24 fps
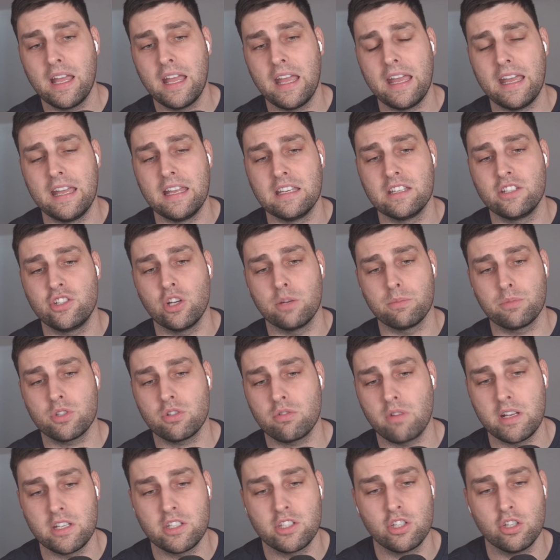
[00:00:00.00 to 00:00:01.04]
and jump
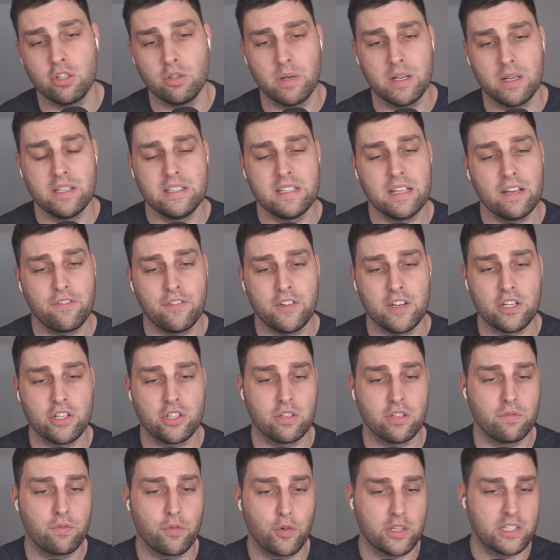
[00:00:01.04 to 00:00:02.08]
straight to a
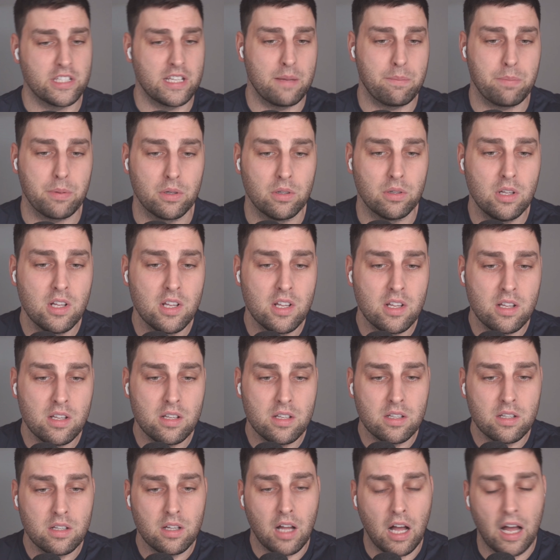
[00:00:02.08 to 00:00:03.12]
definition. For example,
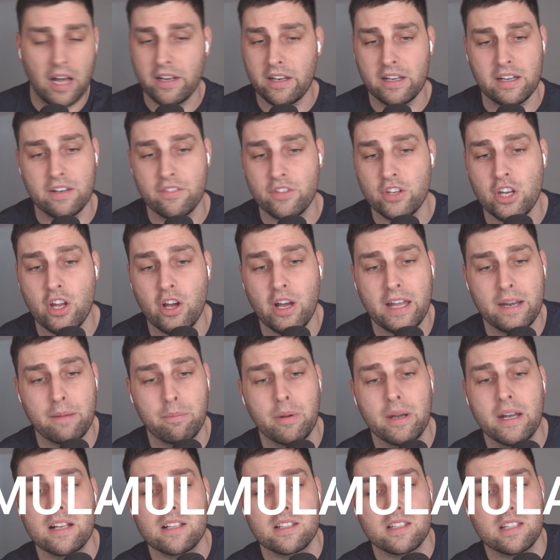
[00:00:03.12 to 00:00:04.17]
I don't even know how to
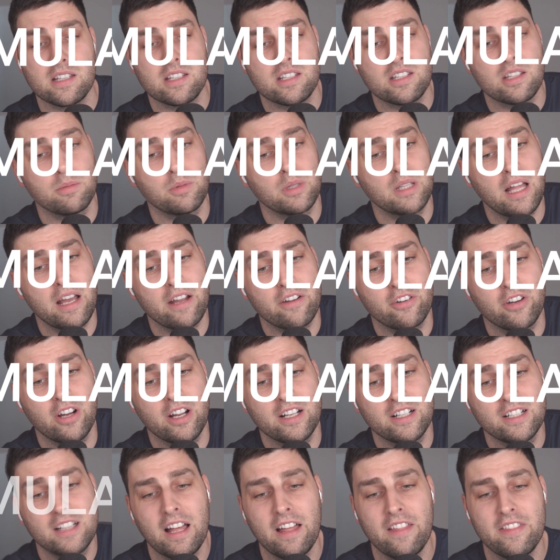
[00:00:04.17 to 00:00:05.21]
pronounce this,
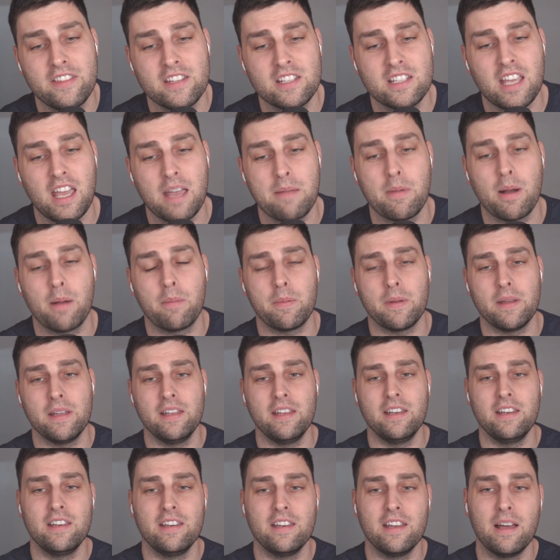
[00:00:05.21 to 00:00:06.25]
simulacra. This came up
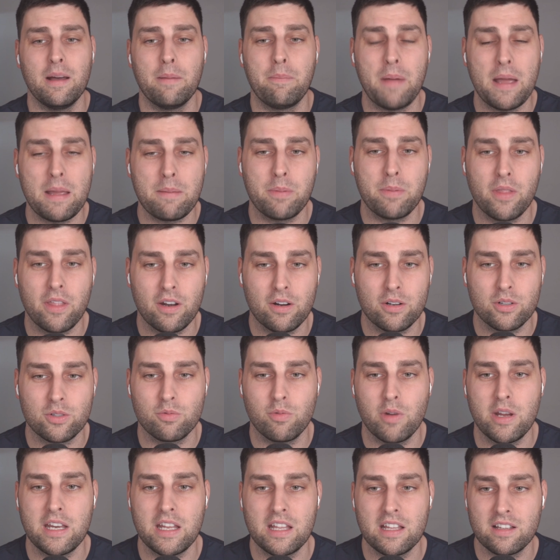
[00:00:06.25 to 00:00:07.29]
in a paper that I was
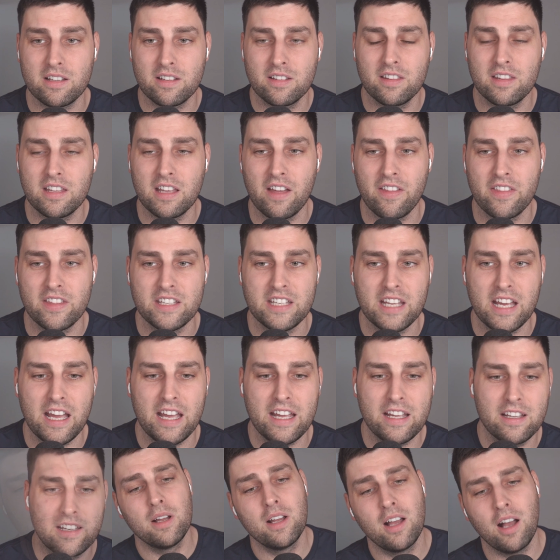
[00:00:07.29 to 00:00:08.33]
reading the other
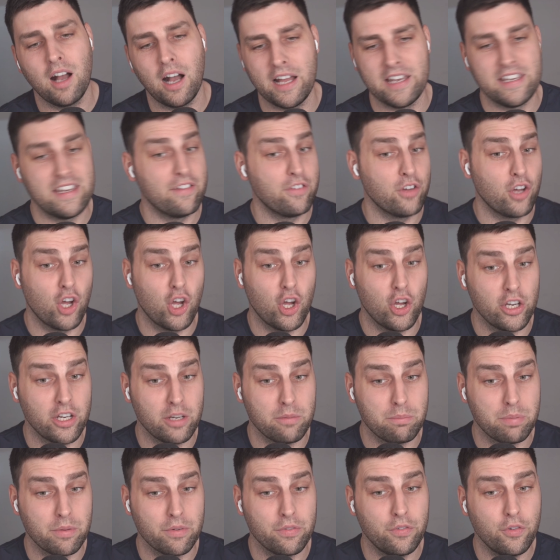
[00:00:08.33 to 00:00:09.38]
day. I'd never heard
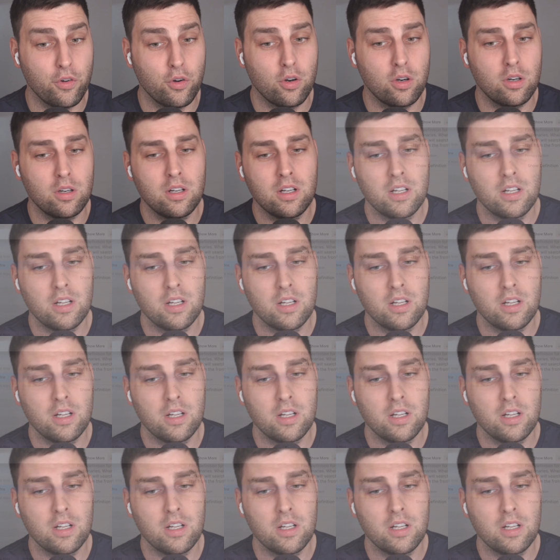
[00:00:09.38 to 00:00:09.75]
it before,